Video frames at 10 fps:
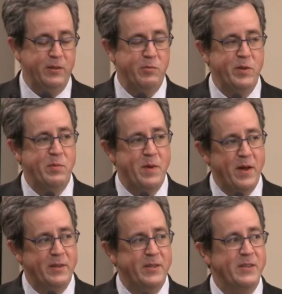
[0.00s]
a little bit
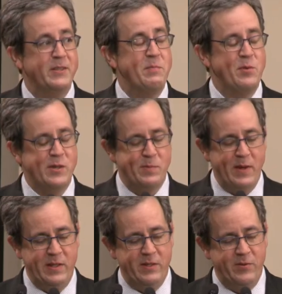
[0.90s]
about some
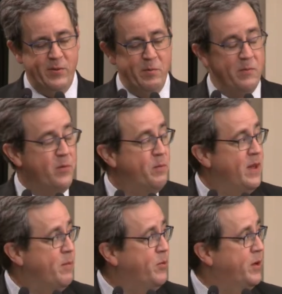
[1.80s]
perspectives from
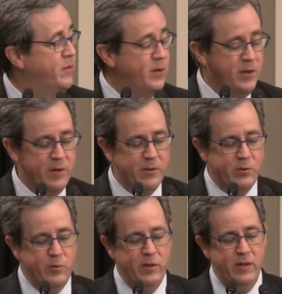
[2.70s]
that point of view here
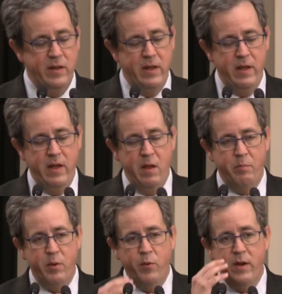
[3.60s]
shortly.
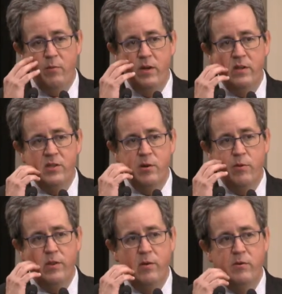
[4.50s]
But what I want to share
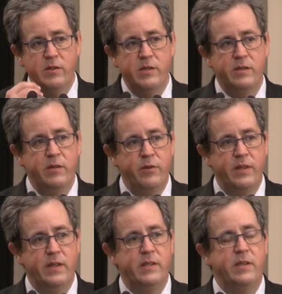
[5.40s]
with you just over the
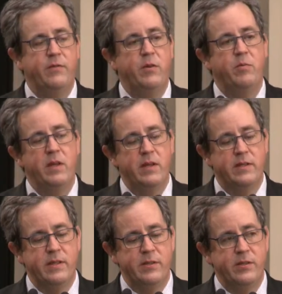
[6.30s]
next few
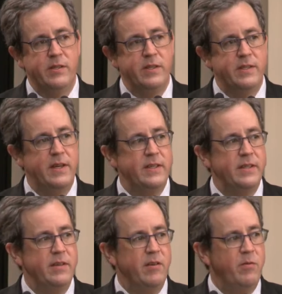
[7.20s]
minutes is just this
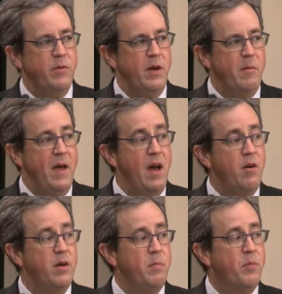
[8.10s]
idea of
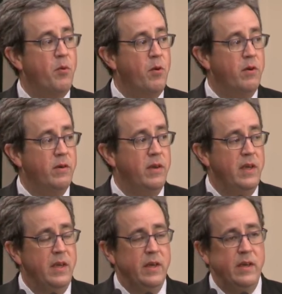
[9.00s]
how important
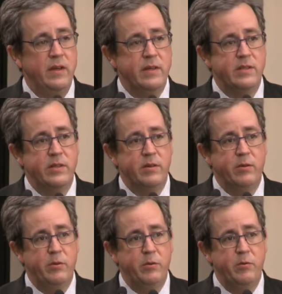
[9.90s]
it is to
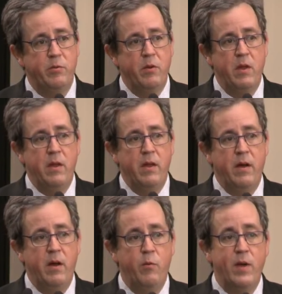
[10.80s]
include
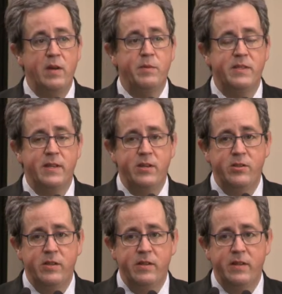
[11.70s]

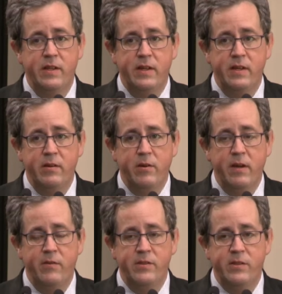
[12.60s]
randomization in our
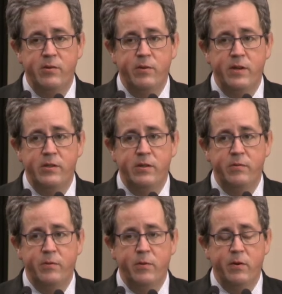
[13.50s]
evidence generation
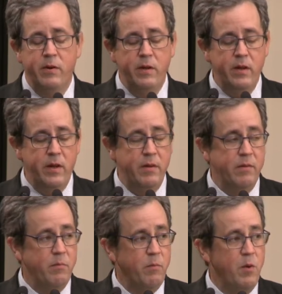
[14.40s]
for
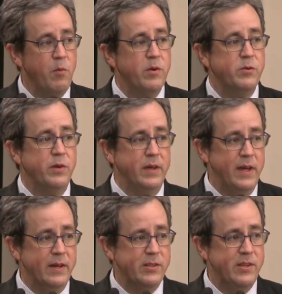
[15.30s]
what we're doing
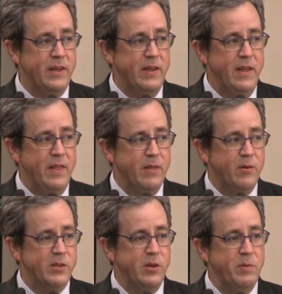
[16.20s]
next.
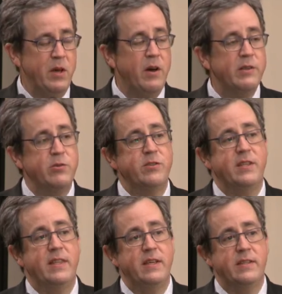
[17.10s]
There's going to be all sorts
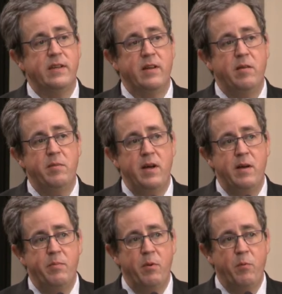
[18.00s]
of things that come
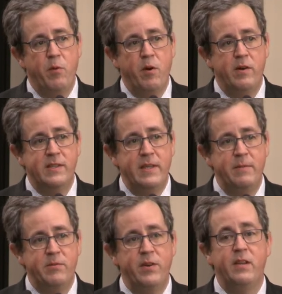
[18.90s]
up where it
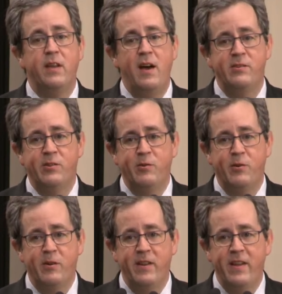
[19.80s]
seems very
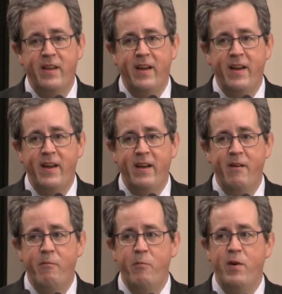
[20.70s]
logical
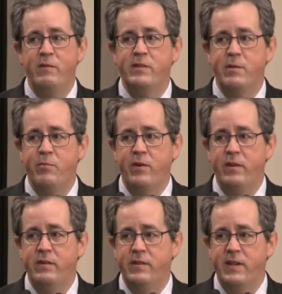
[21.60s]
what
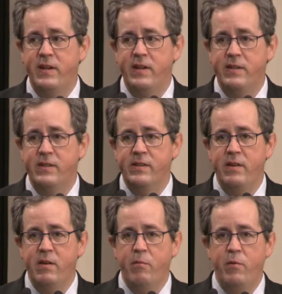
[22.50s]
someone does,
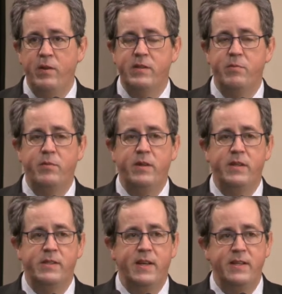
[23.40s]
what someone
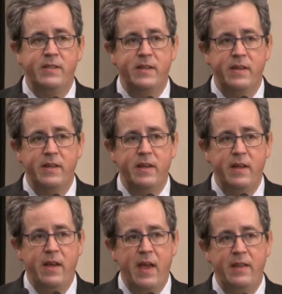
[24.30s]
is testing,
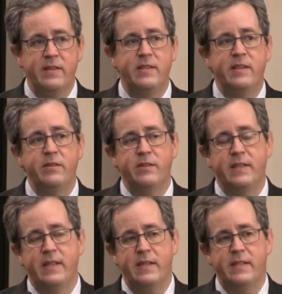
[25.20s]
and the signals
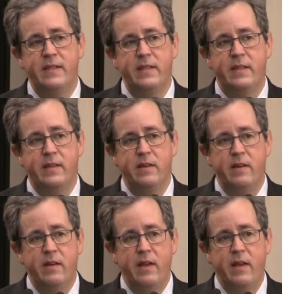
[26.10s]
that they see,